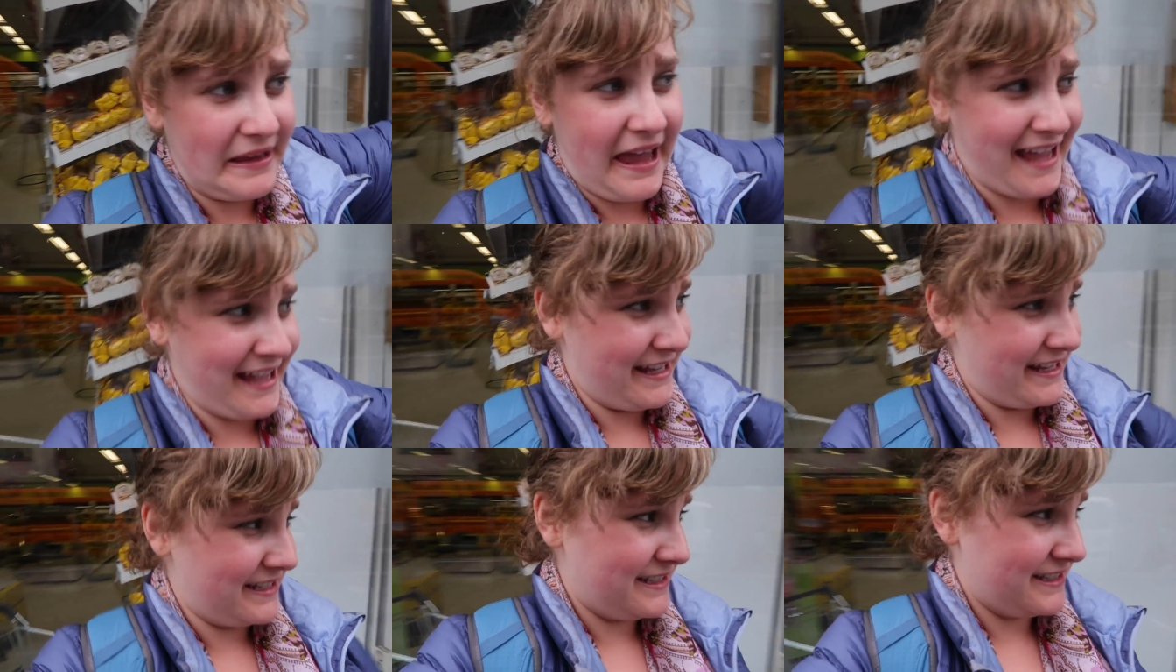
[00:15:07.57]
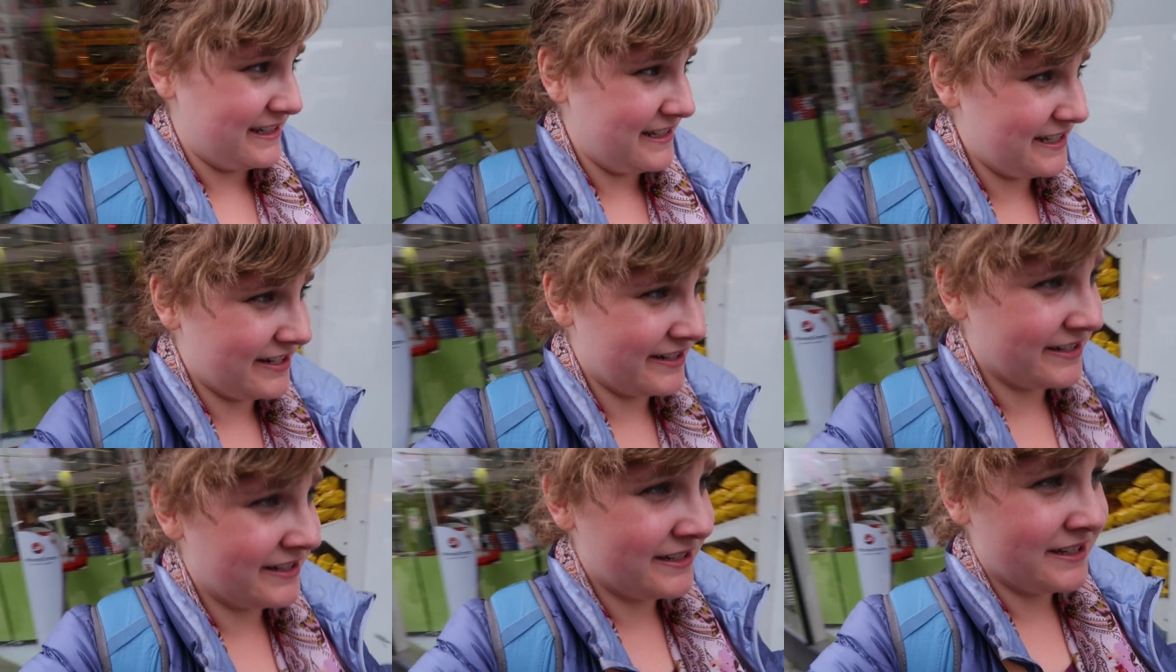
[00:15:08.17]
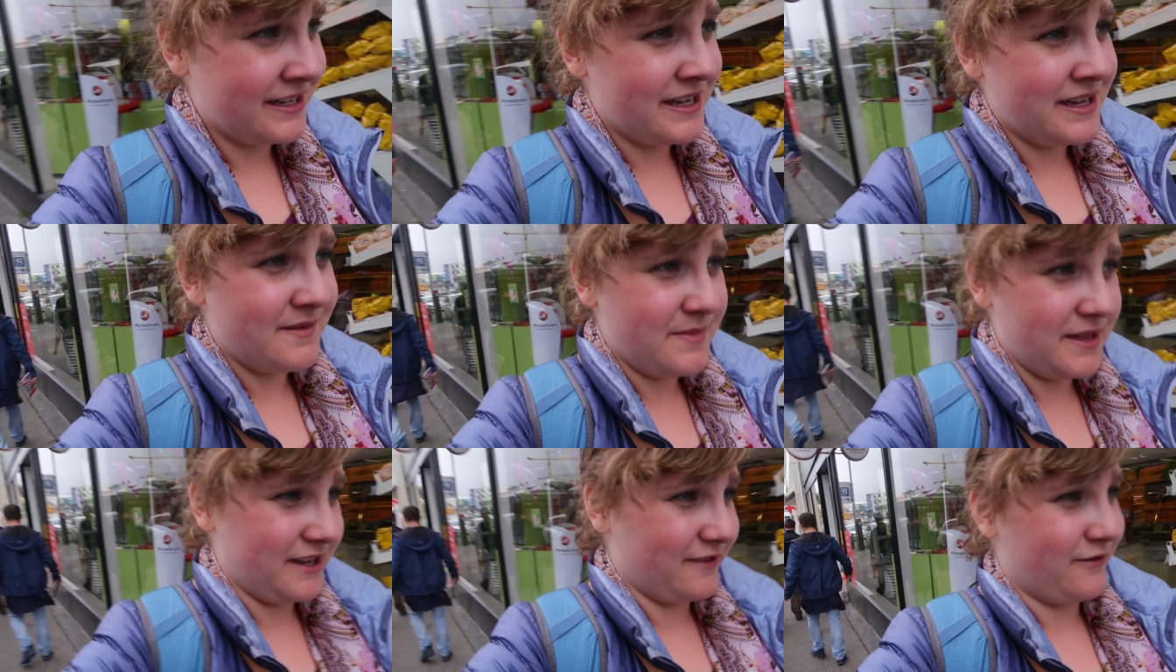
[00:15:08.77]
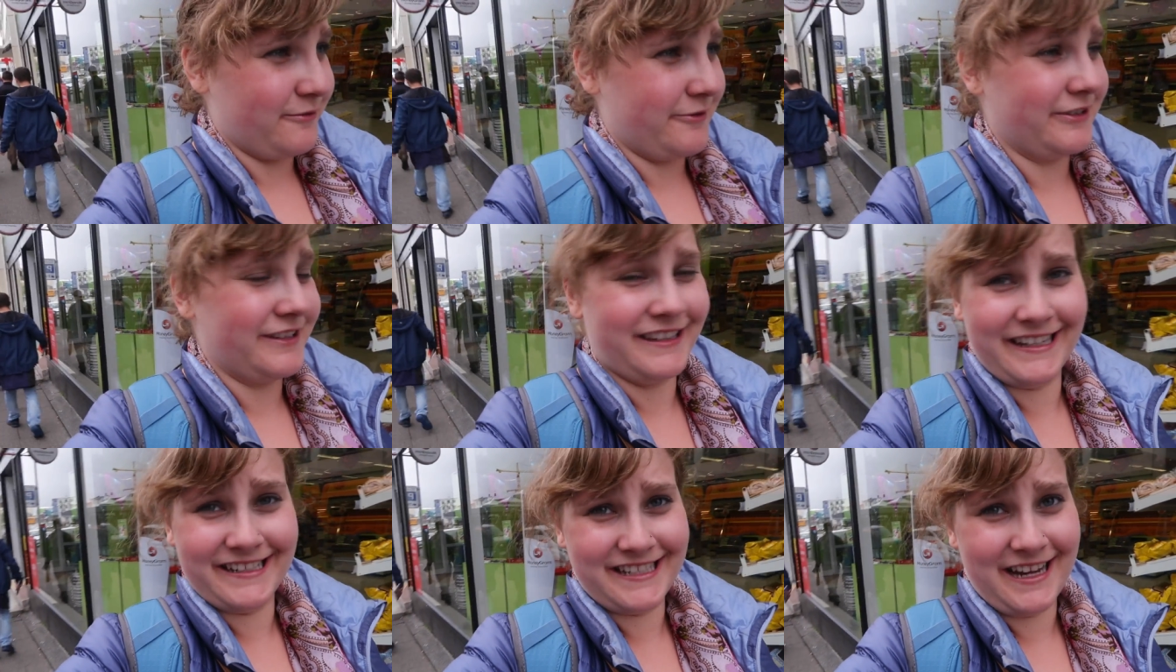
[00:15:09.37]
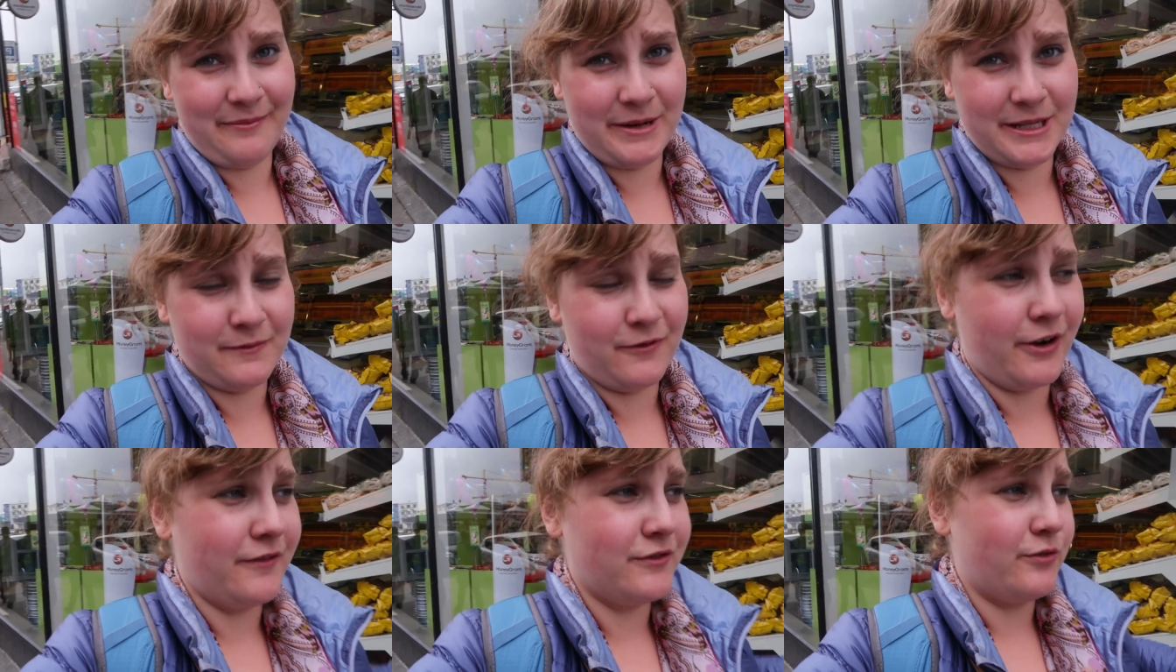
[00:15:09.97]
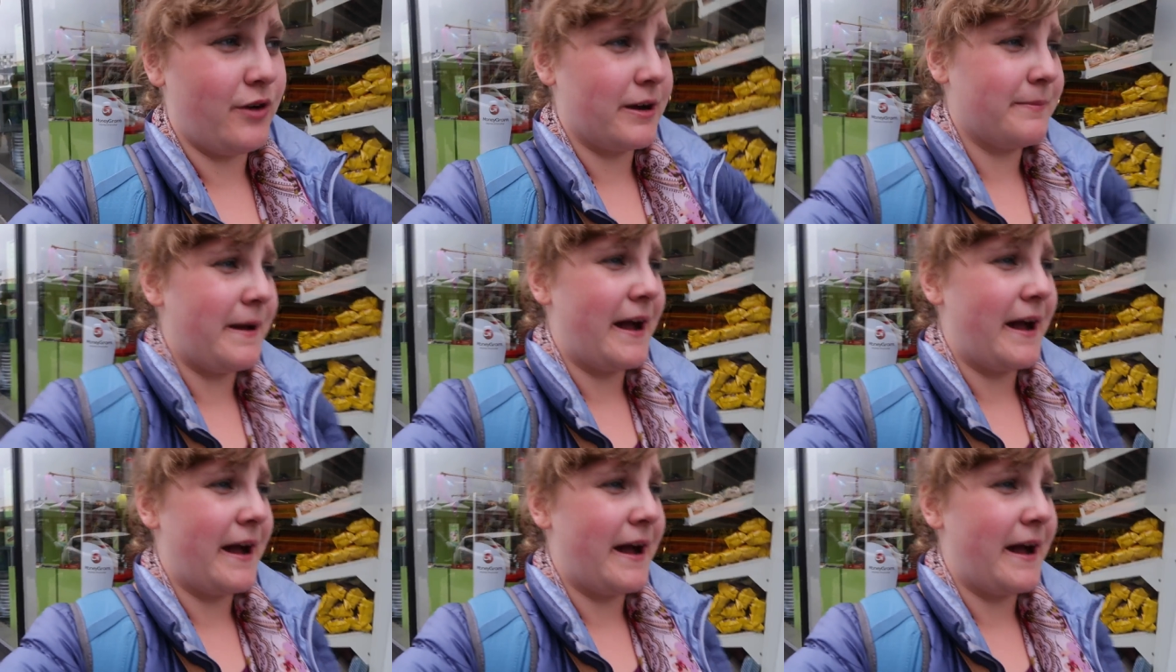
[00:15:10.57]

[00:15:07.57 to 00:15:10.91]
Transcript: and be there for more than like 10 minutes before I'm gonna walk